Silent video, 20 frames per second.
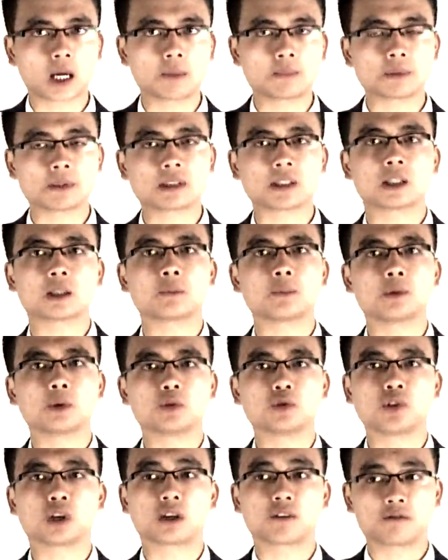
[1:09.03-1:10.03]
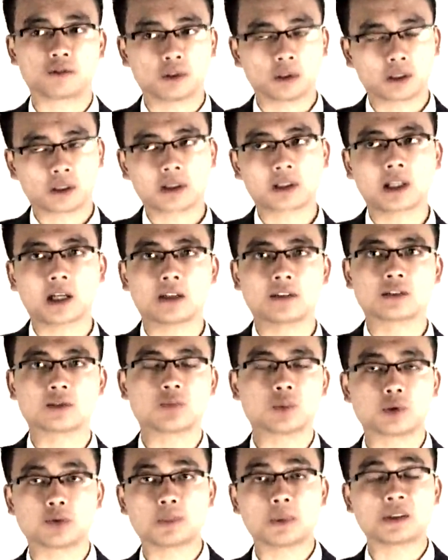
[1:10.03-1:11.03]
a particular project for our
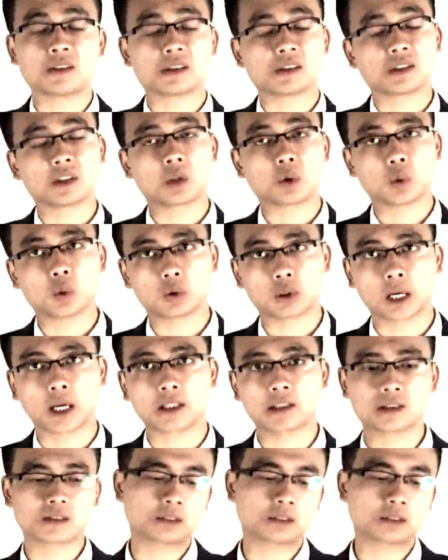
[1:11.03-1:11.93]
clients, which means it's the audit.